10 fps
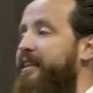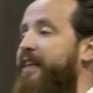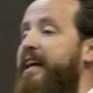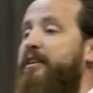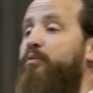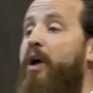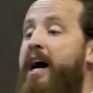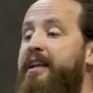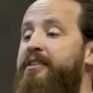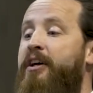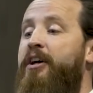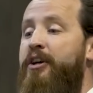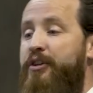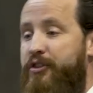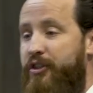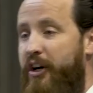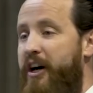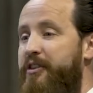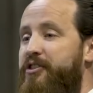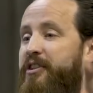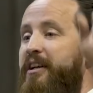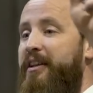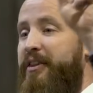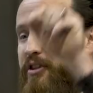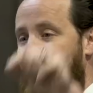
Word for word: that they did what? Searched the